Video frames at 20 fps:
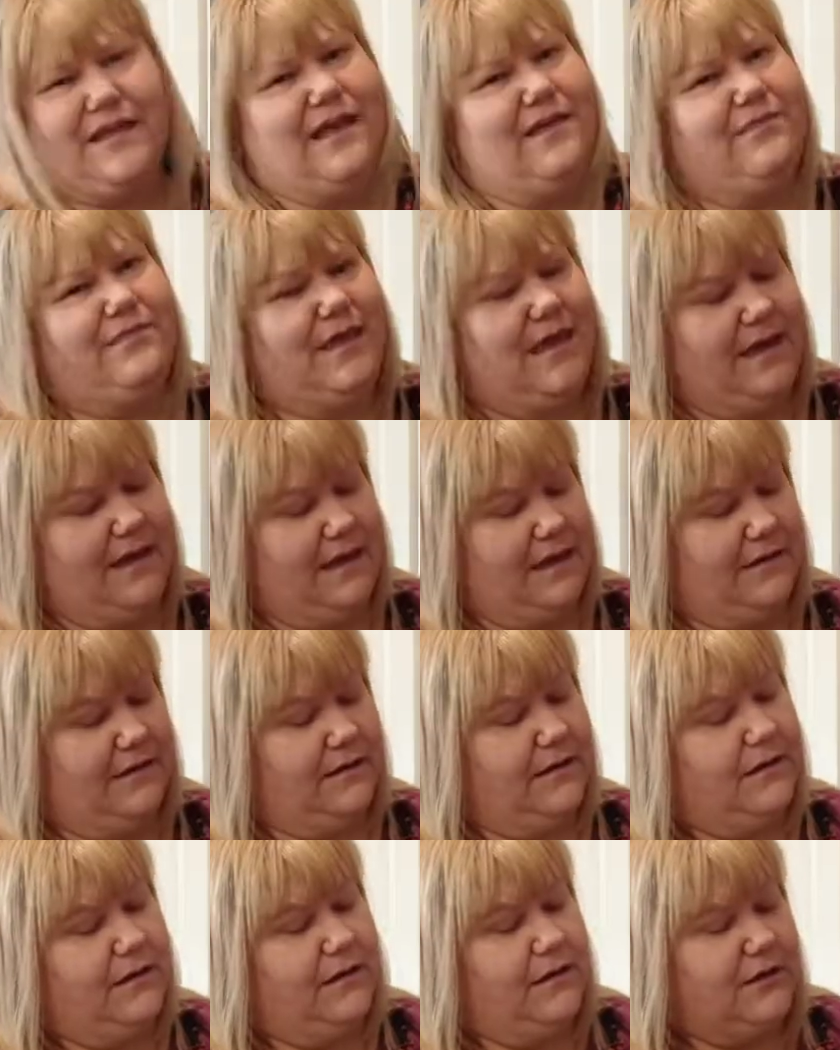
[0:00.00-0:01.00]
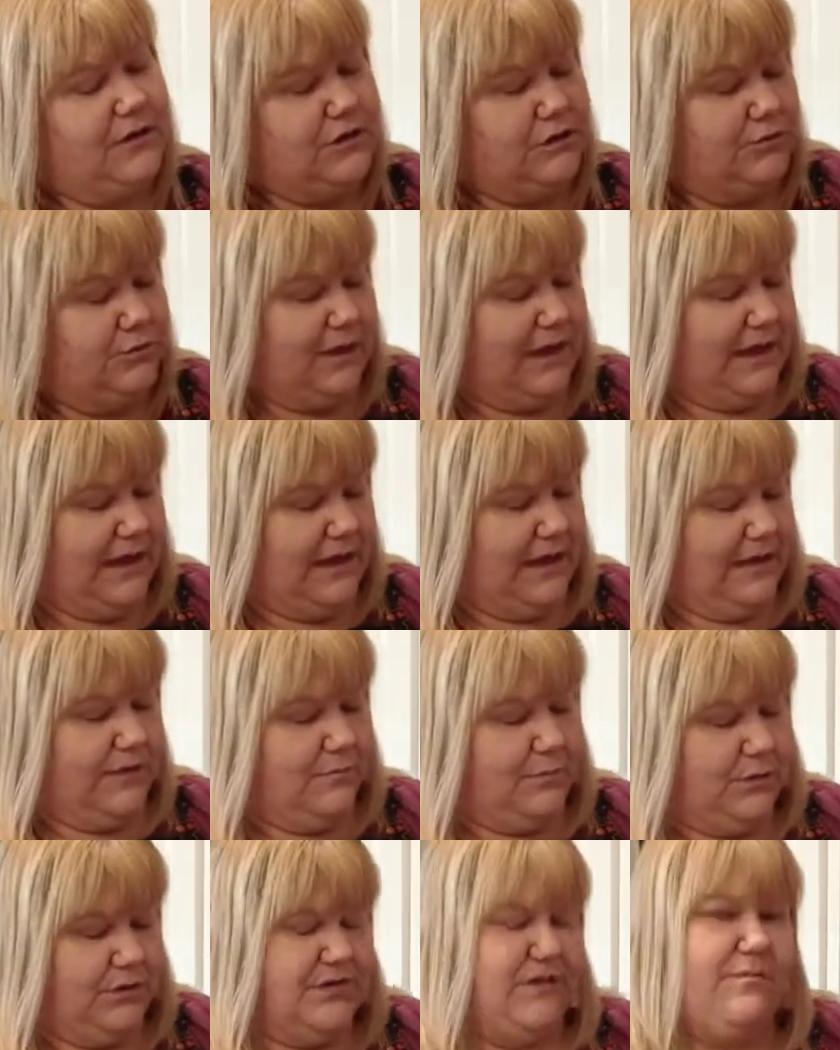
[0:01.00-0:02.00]
and then you can
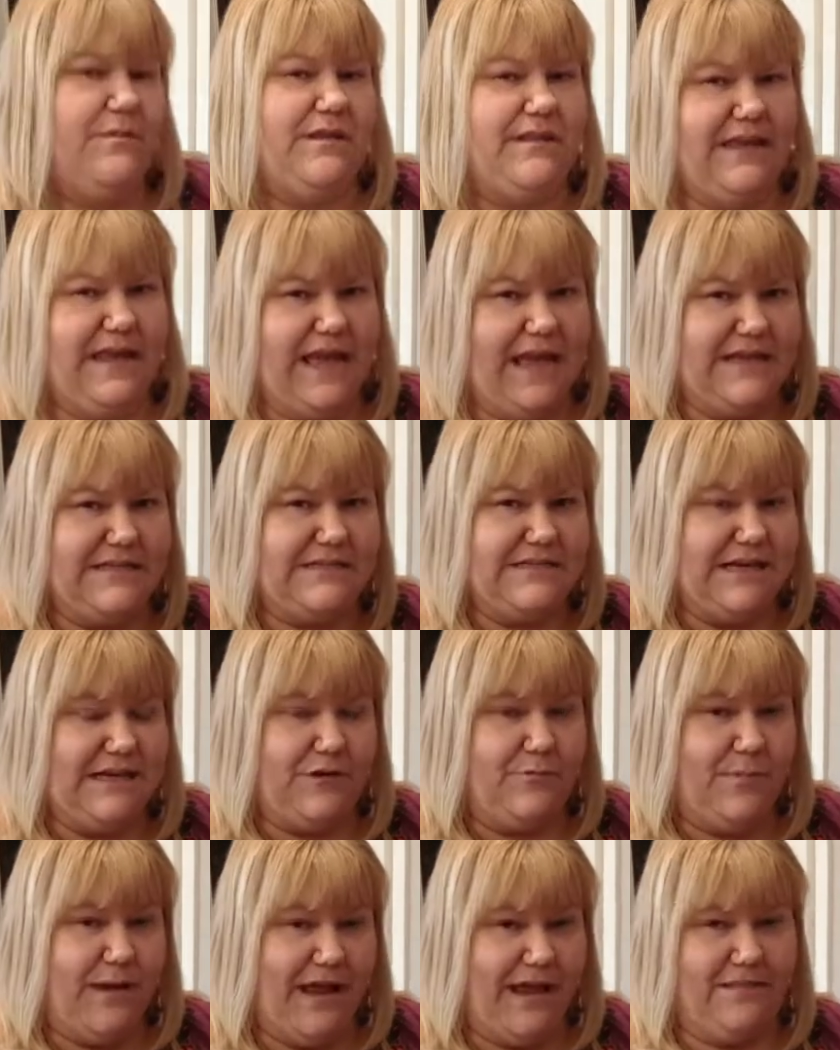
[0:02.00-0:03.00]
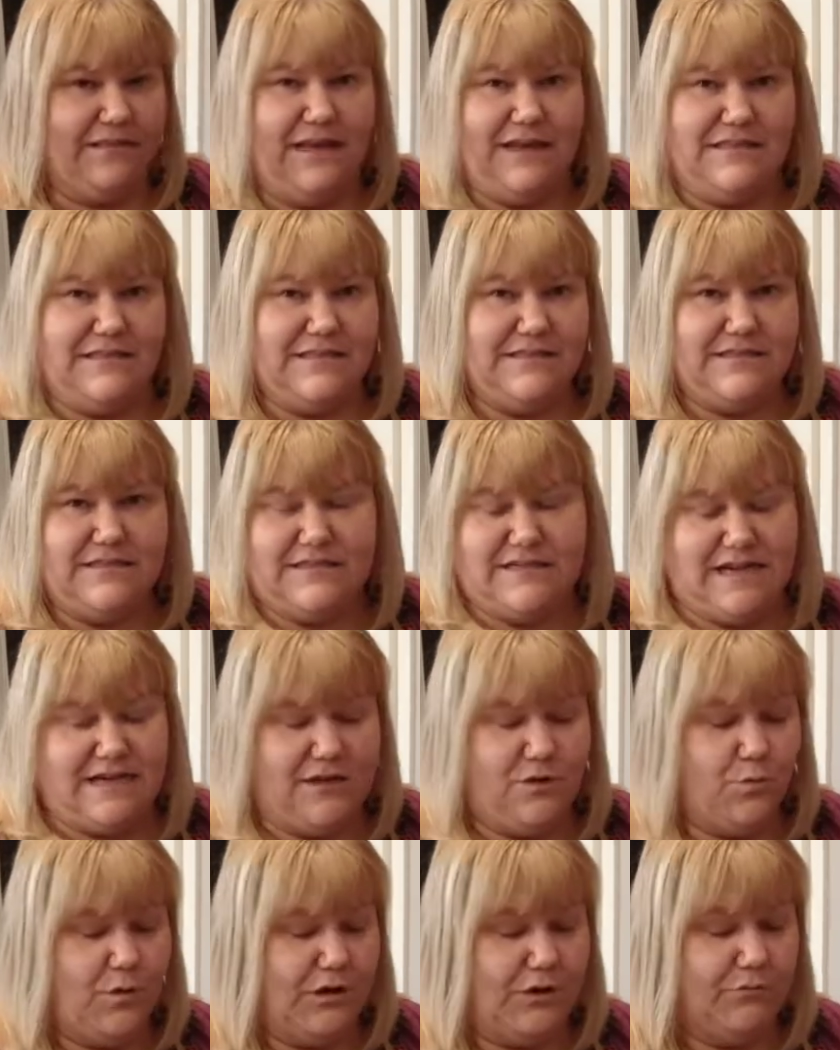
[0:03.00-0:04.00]
put them in the cast iron pan like this the day
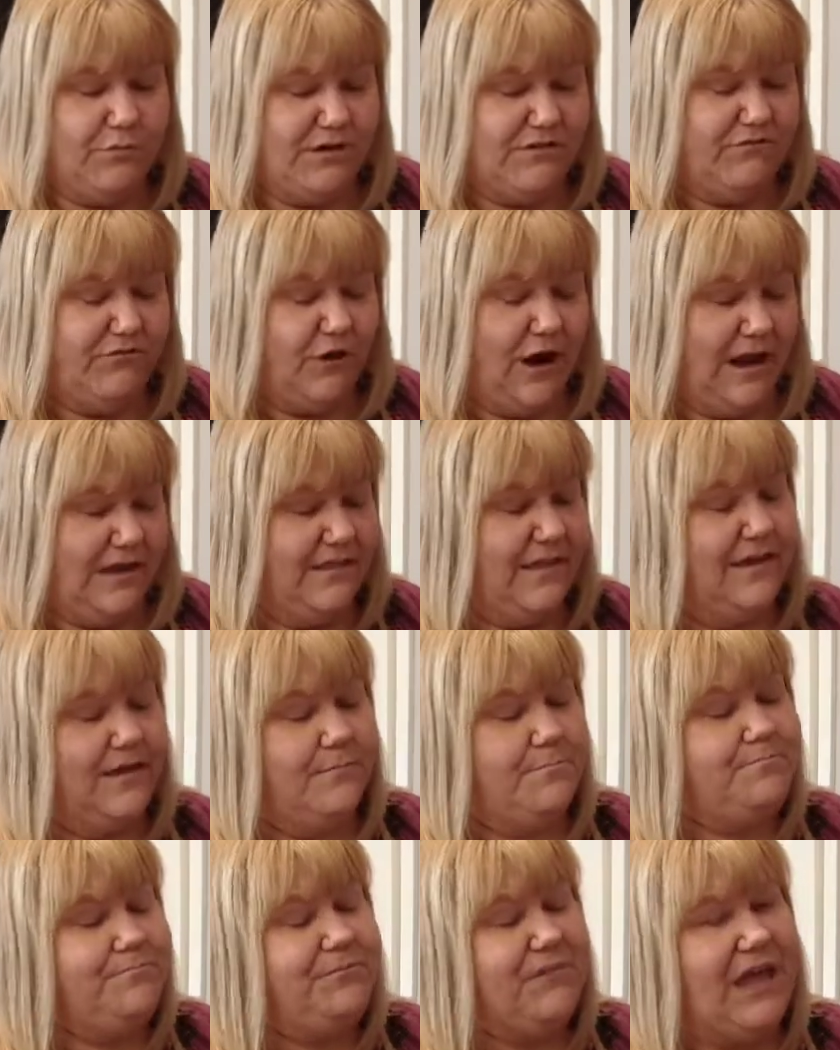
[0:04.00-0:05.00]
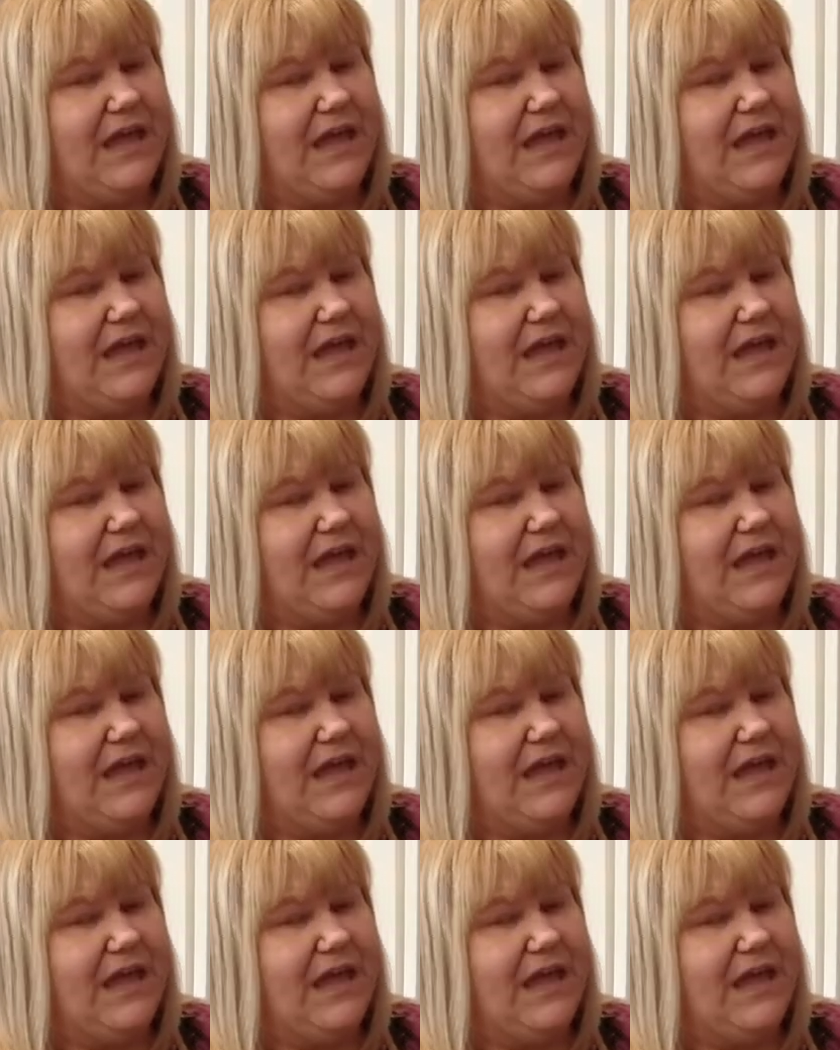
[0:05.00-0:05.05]
you want to refry them,